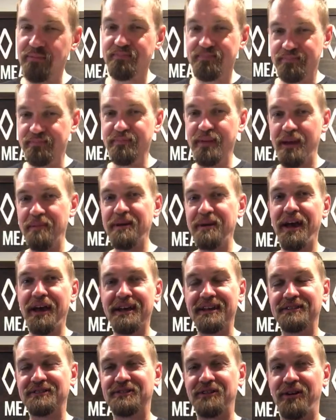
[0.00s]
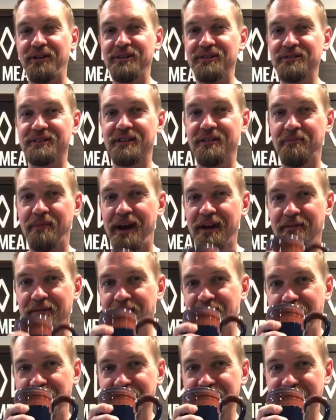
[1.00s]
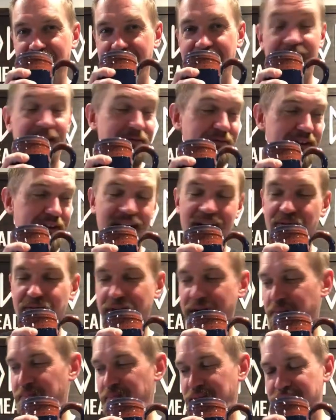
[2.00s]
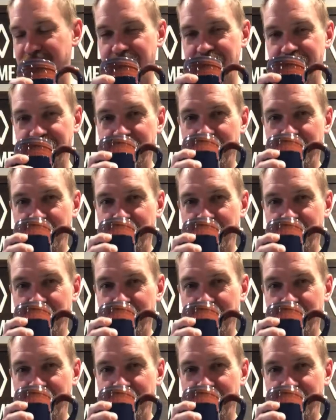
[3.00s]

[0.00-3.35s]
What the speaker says: Maybe I could start using the microphones. I gotta figure out where I put them.